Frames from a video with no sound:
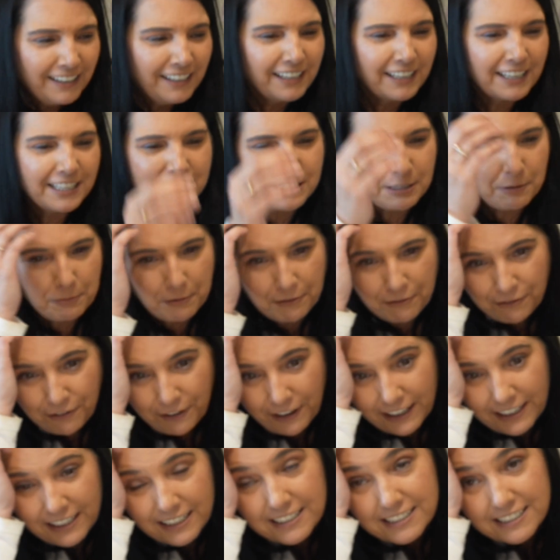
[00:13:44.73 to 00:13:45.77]
because I'm
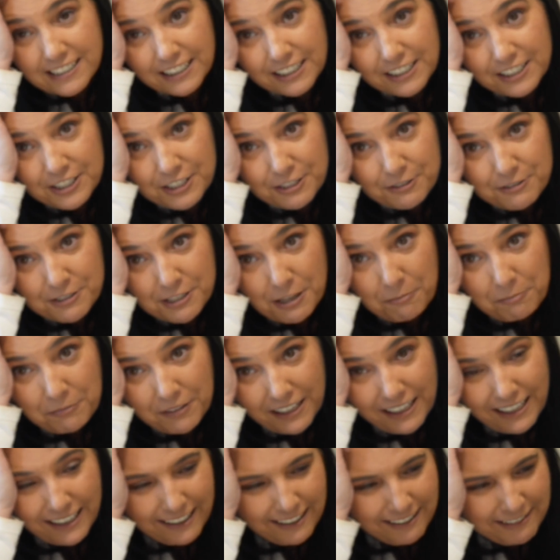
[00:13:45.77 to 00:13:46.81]
afraid it's going to do
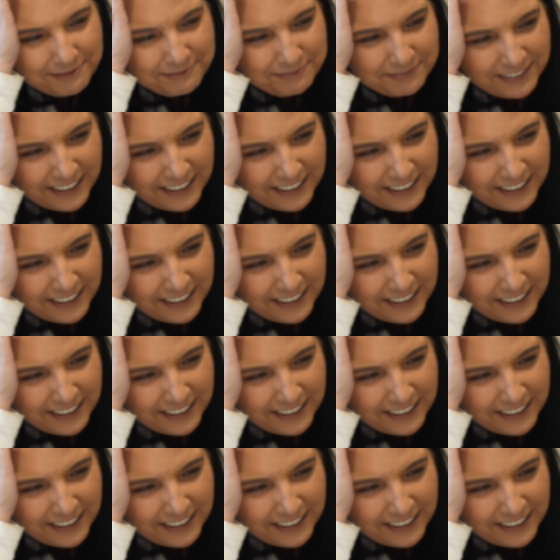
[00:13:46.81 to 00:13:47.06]
something.